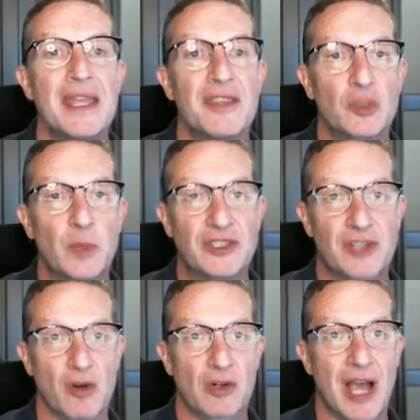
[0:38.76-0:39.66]
This week's
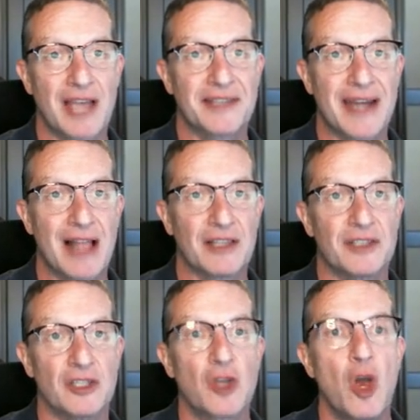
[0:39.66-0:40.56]
total cost
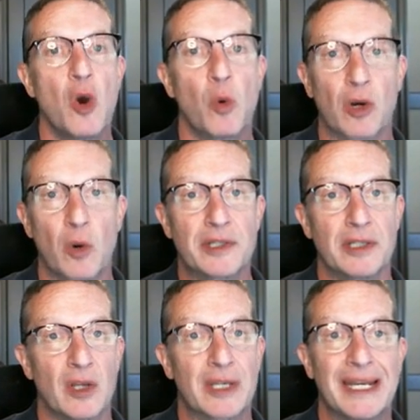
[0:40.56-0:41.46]
analysis, we're going to
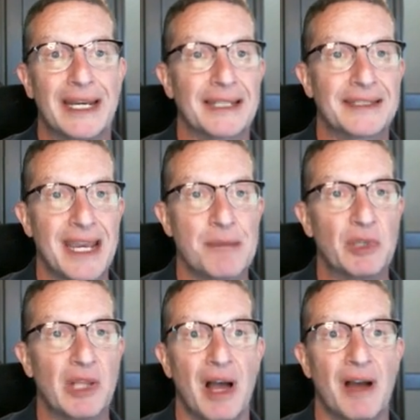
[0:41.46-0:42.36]
look at an
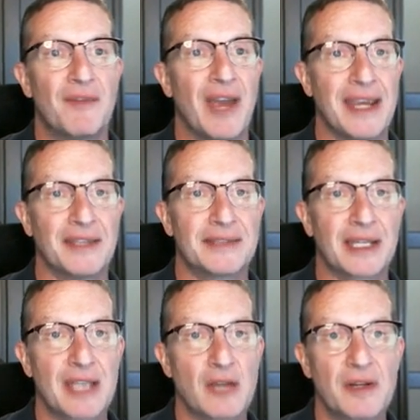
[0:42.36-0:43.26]
example of a
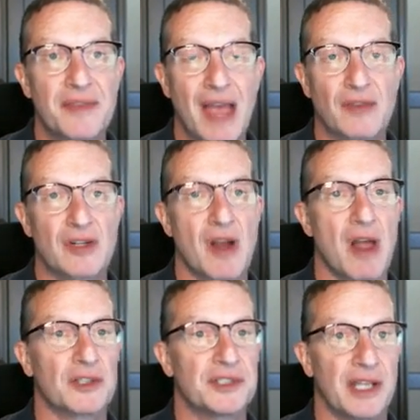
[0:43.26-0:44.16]

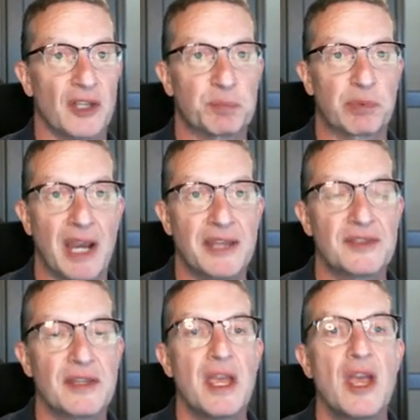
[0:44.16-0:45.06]
$600,000 sales
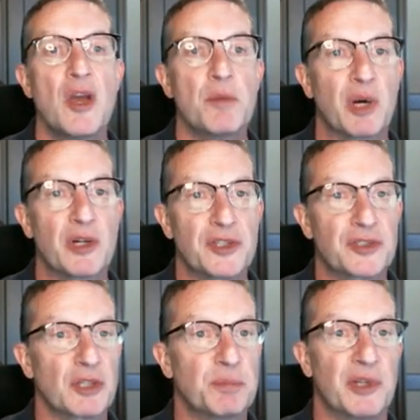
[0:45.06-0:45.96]
price.
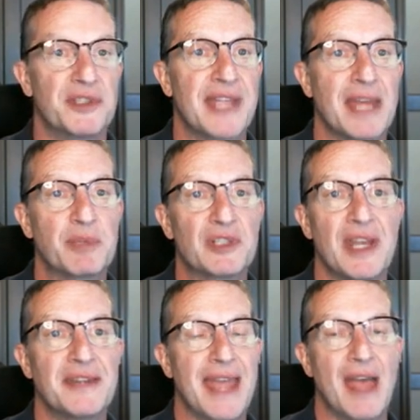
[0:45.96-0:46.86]
Purchaser puts
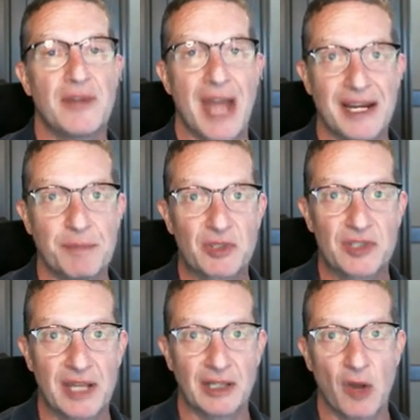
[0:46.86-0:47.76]
10% down,
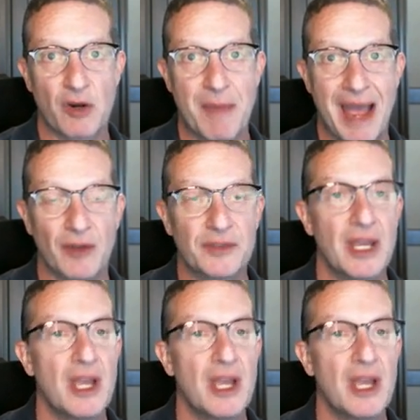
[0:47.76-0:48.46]
90% loan amount.